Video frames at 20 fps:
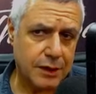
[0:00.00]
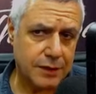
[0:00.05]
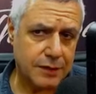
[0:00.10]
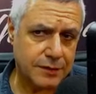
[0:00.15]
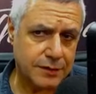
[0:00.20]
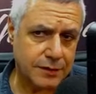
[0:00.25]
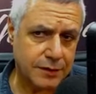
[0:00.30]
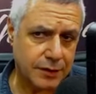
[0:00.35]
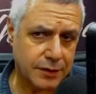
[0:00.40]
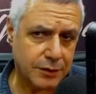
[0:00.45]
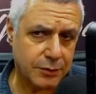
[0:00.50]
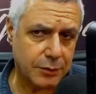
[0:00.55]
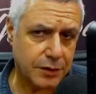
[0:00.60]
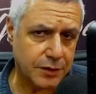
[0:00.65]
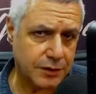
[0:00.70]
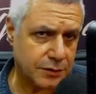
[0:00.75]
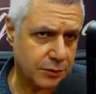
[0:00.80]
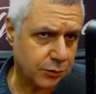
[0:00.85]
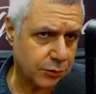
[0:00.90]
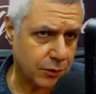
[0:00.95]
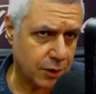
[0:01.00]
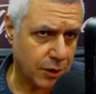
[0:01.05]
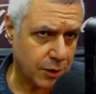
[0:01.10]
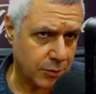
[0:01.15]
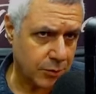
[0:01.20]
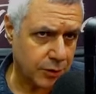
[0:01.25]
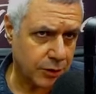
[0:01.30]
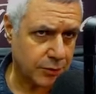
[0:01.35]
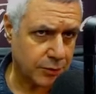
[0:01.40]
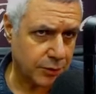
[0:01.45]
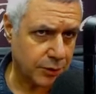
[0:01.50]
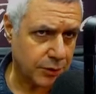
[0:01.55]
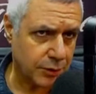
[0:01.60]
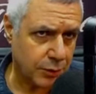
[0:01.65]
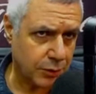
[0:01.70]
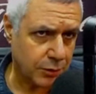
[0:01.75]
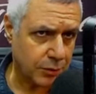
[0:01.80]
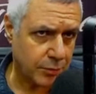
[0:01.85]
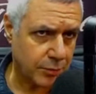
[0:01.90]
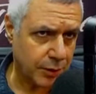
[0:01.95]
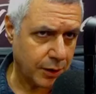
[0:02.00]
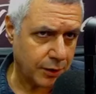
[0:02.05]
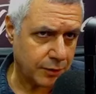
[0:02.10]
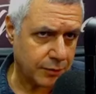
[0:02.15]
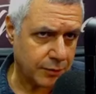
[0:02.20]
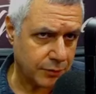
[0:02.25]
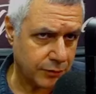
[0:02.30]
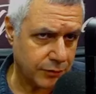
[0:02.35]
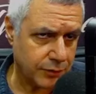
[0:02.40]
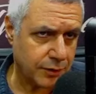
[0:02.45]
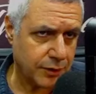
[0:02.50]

seeing ways to collaborate with local partners.